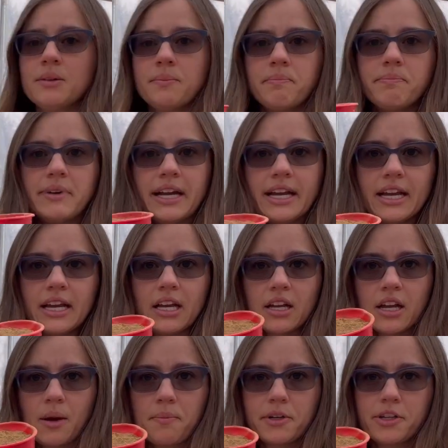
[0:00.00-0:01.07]
my
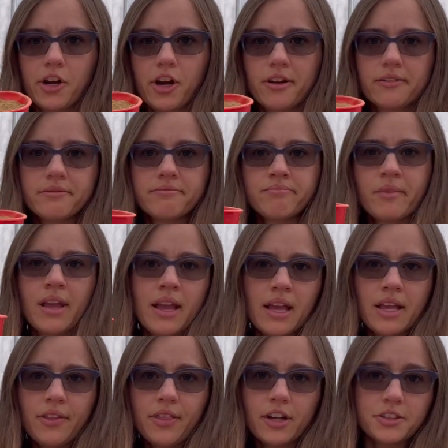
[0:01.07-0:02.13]
cup of dirt.
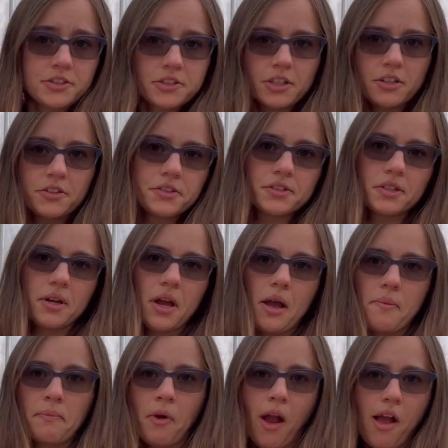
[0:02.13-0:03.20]
There's still
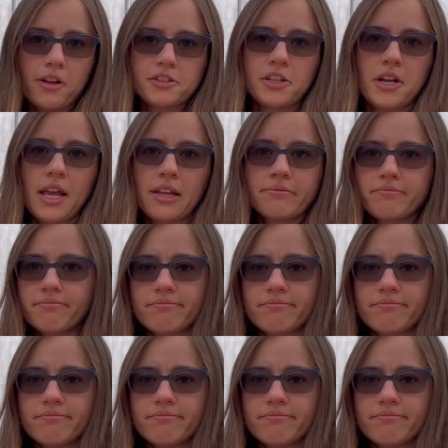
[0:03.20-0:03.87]
some rocks in it.